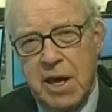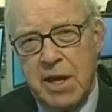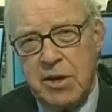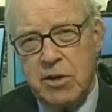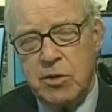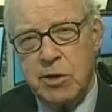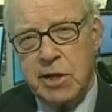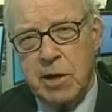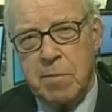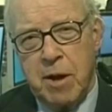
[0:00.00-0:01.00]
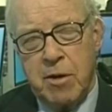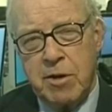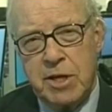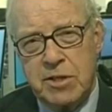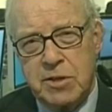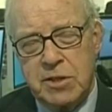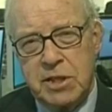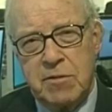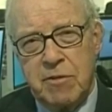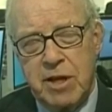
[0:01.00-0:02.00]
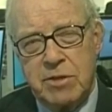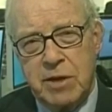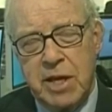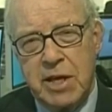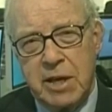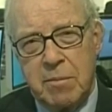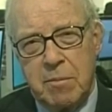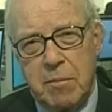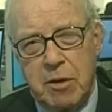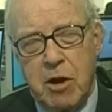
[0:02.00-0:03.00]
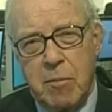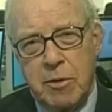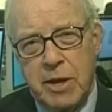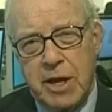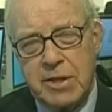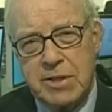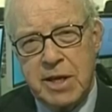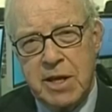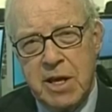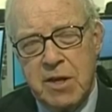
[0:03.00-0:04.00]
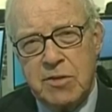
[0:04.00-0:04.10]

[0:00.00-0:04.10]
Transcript: And nuclear power does not give rise to any mm, carbon dioxide.